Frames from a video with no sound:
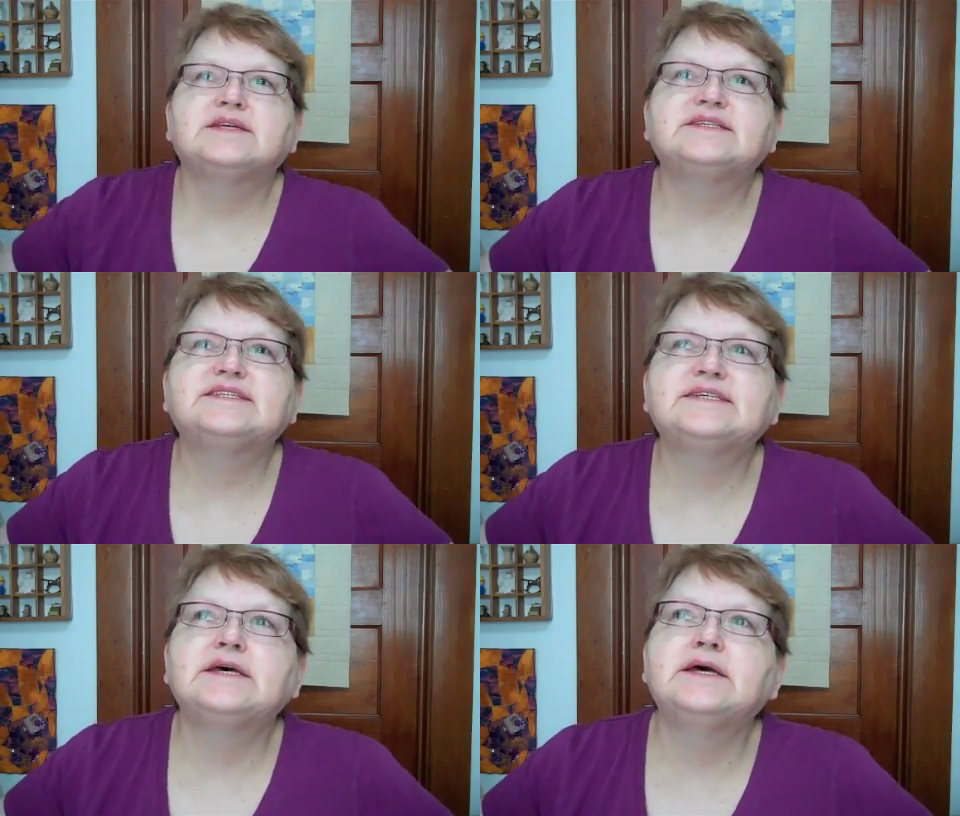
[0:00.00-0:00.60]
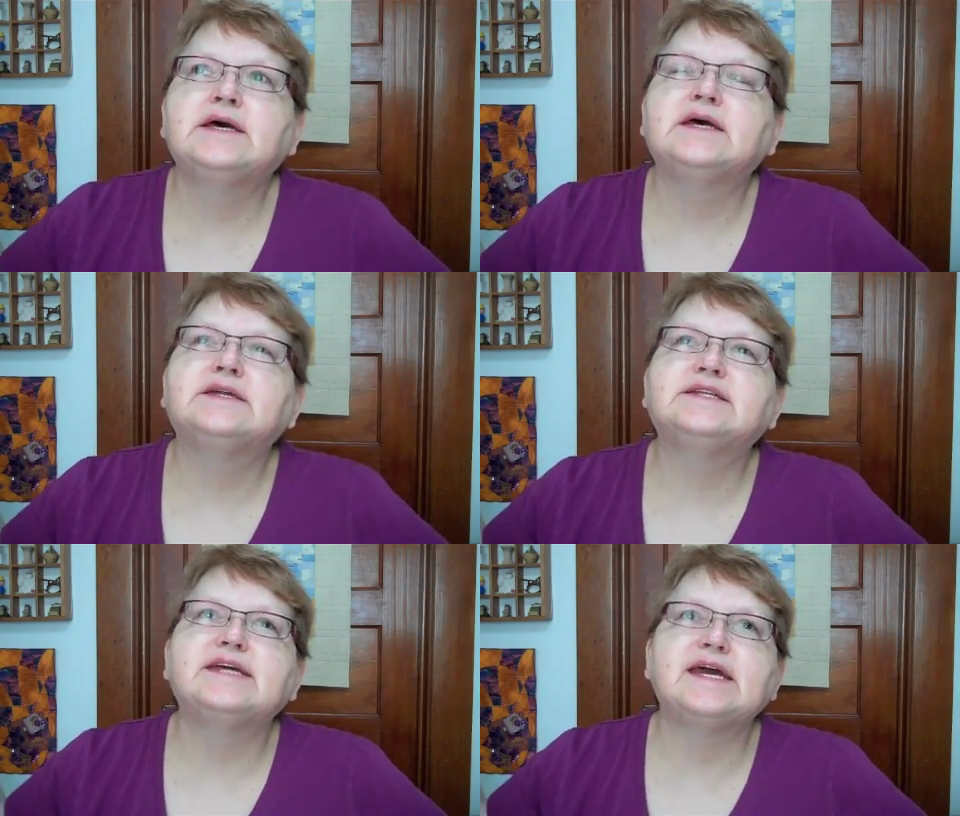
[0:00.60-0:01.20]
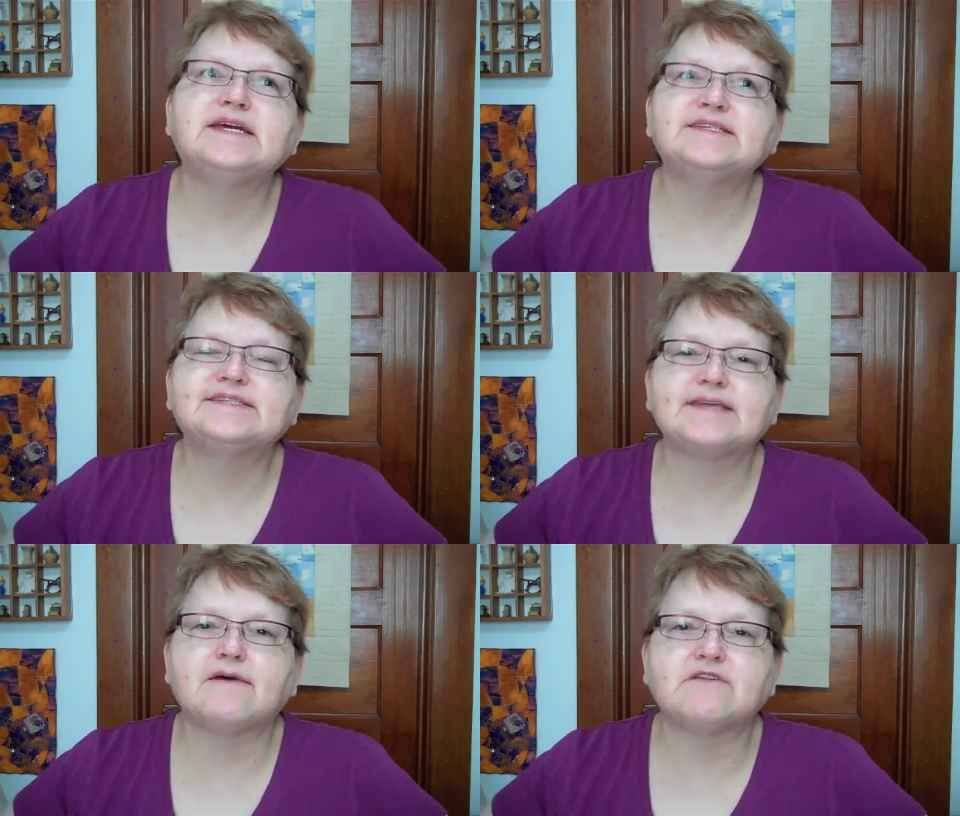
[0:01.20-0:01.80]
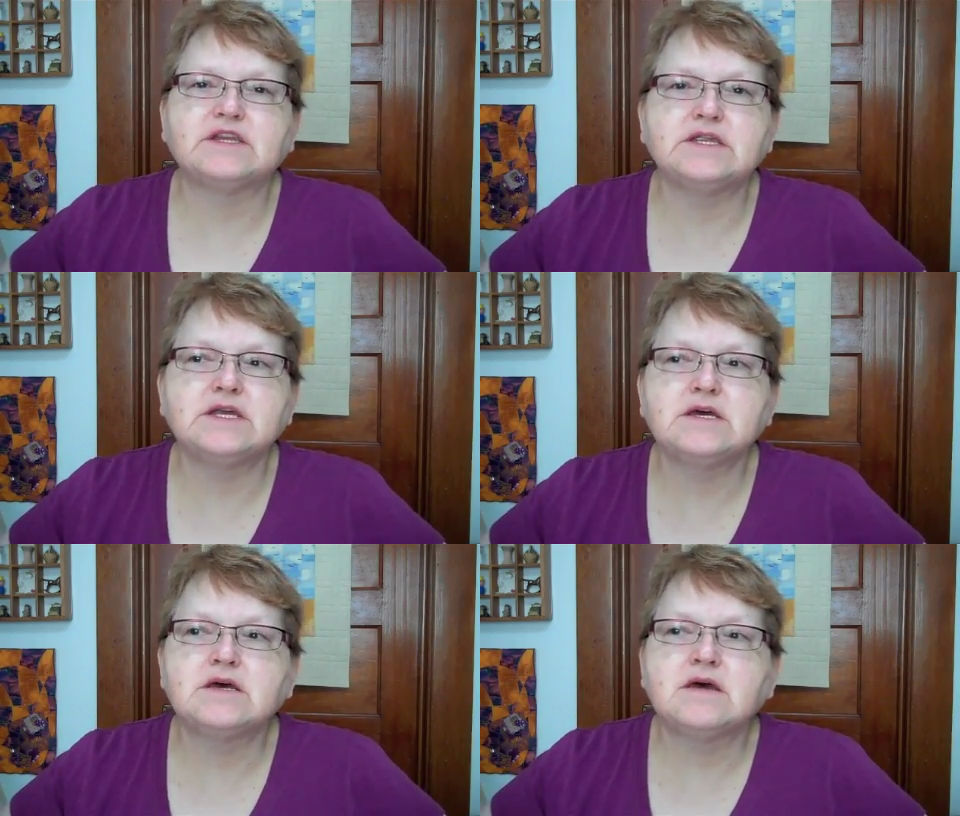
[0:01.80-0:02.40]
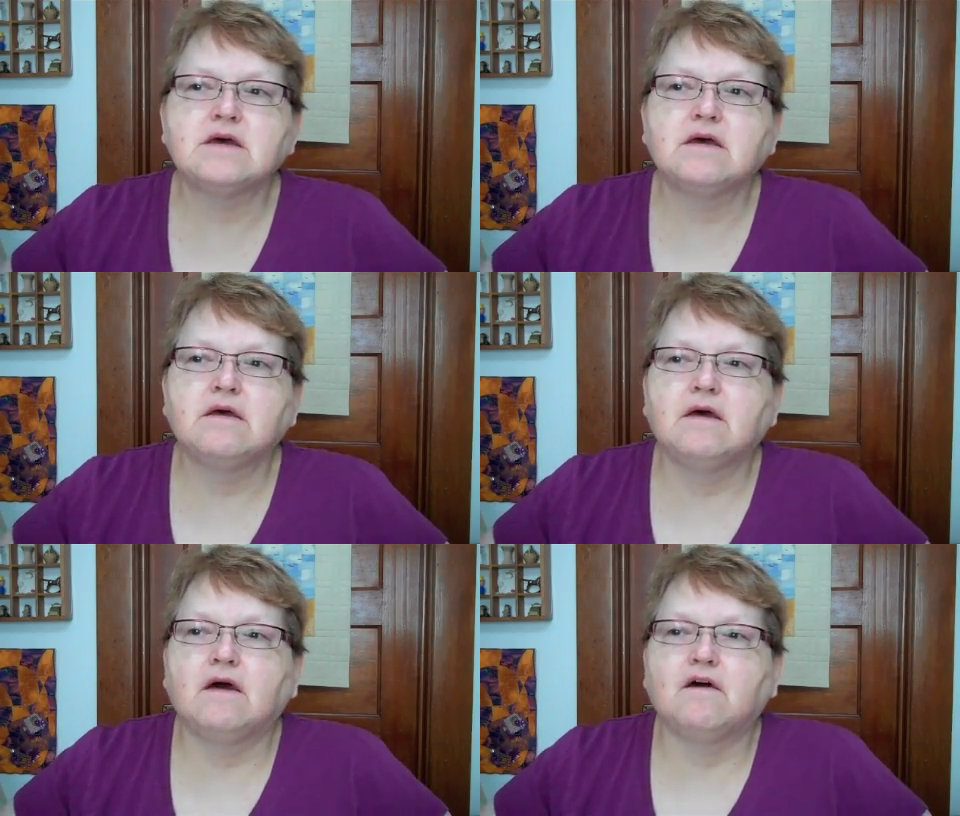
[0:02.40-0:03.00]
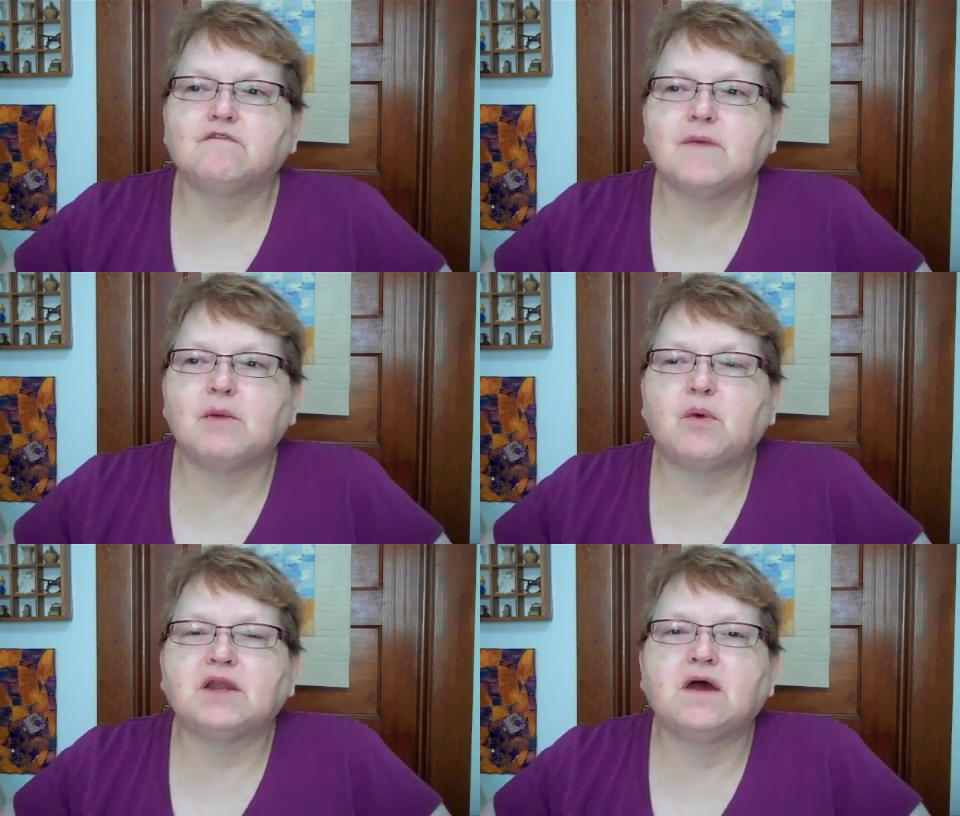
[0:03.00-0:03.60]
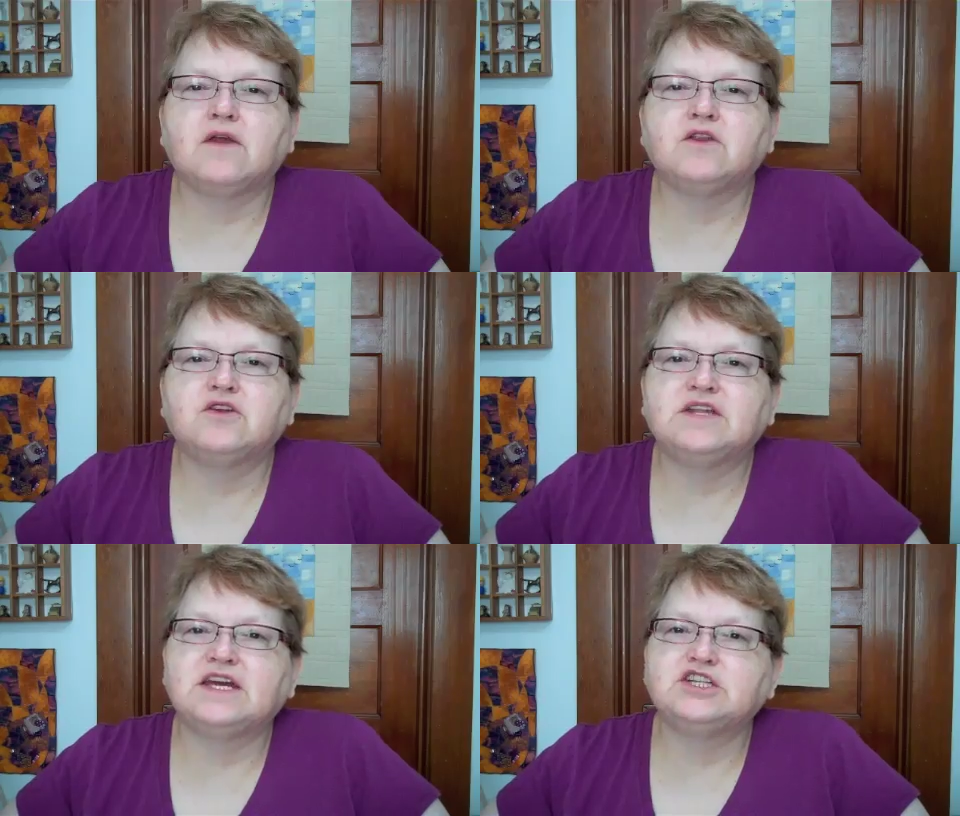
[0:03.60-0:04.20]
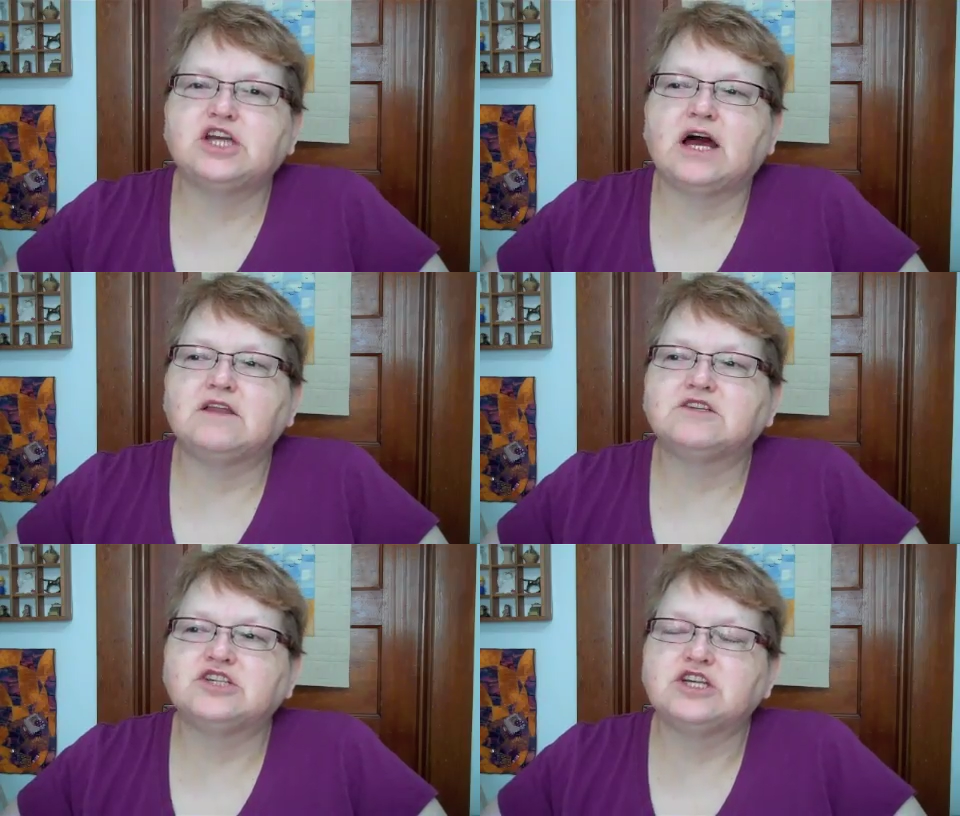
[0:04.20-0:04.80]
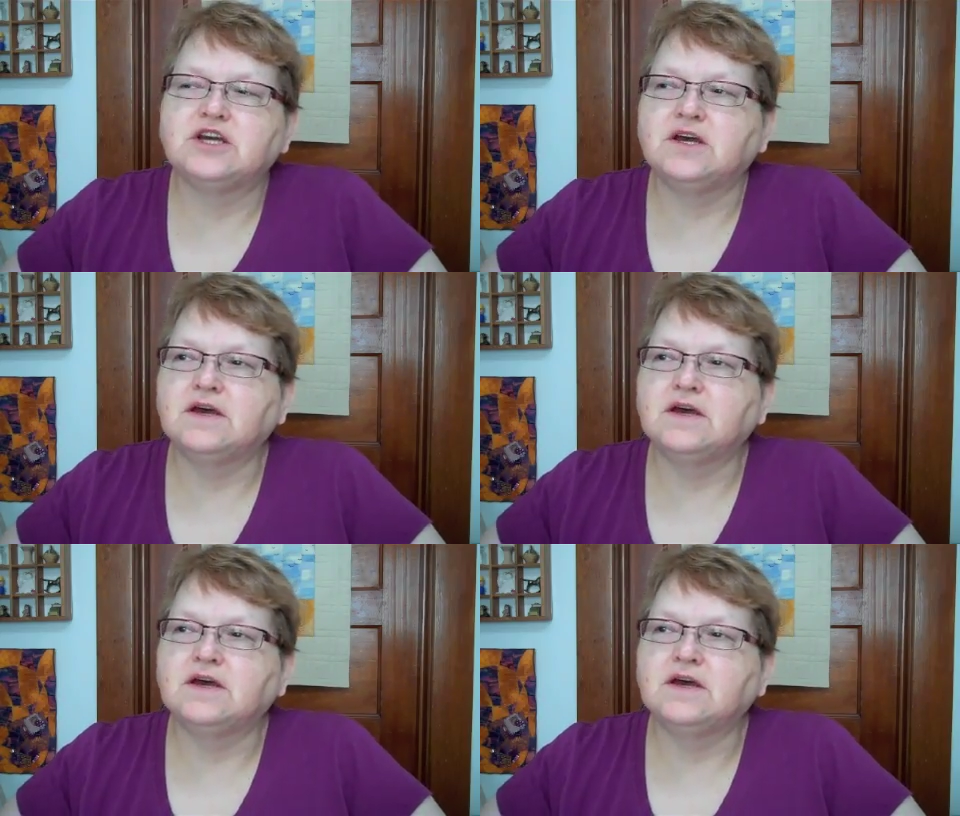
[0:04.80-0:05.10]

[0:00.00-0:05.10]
This is day 7 of my 100-day challenge.